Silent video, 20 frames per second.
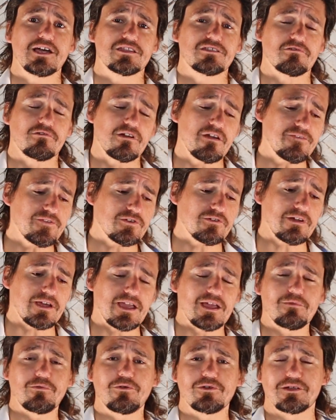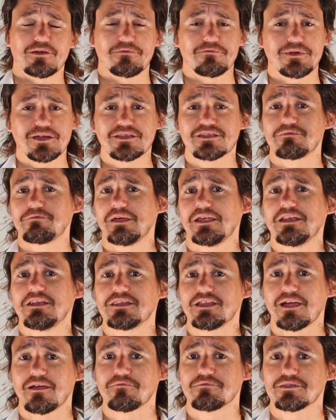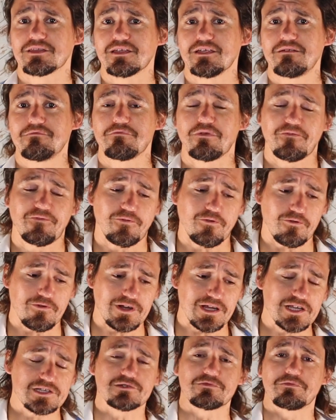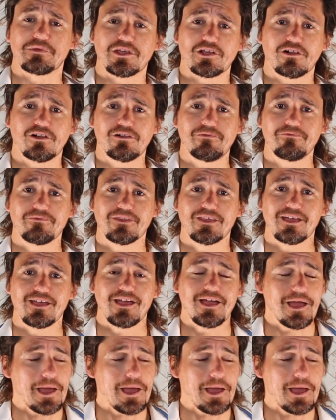So if you're able to mix some enzymes in before each meal,